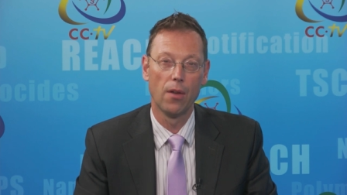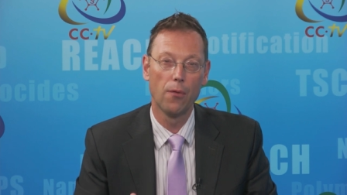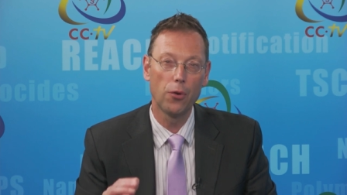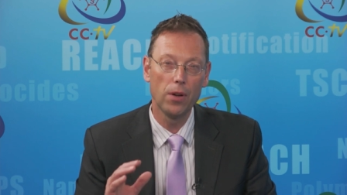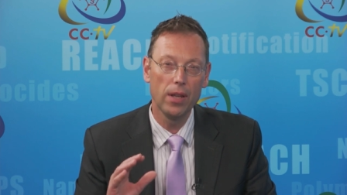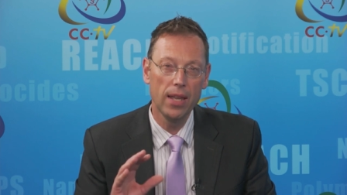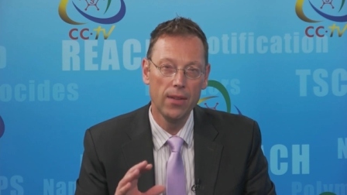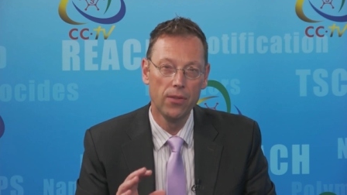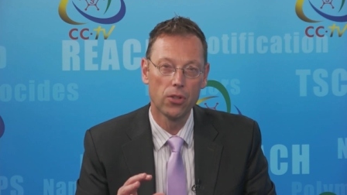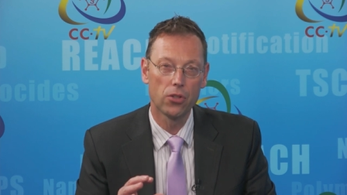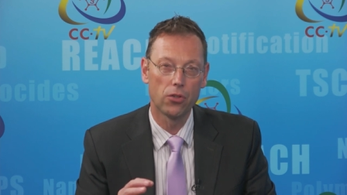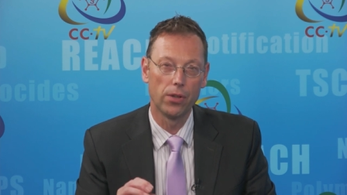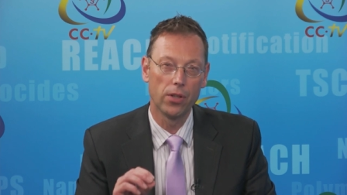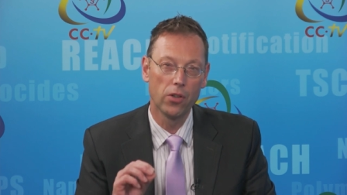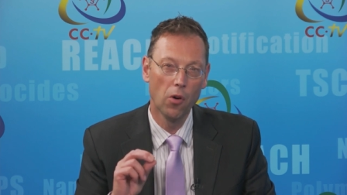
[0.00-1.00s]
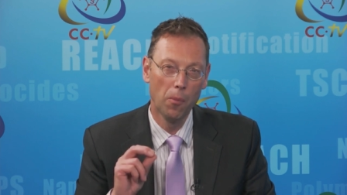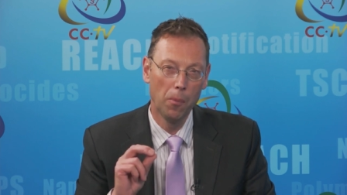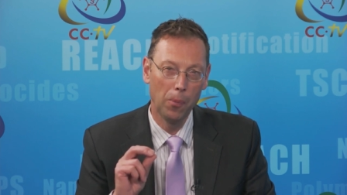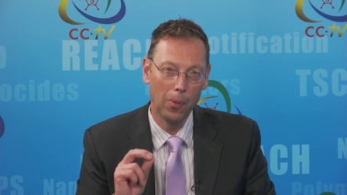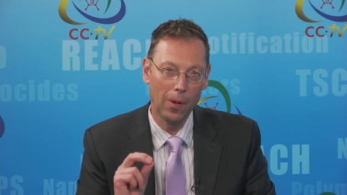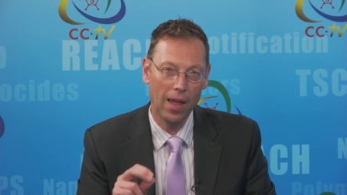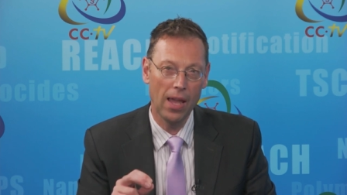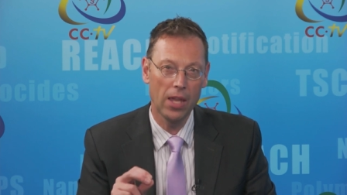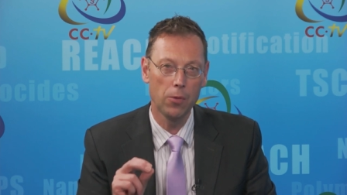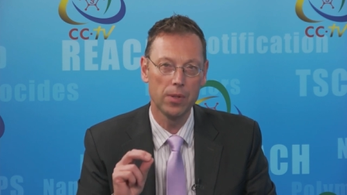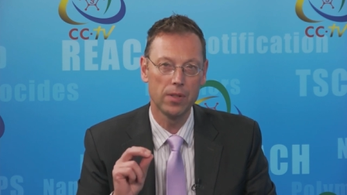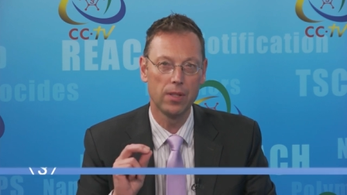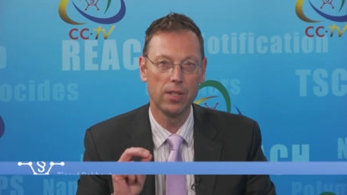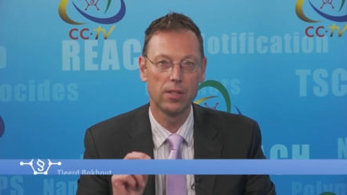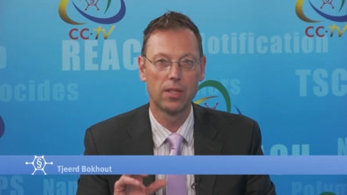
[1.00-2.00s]
and for industry, complying
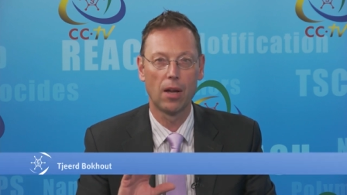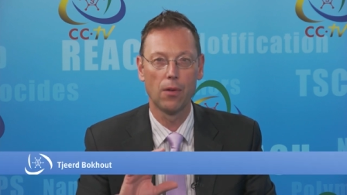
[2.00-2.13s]
with these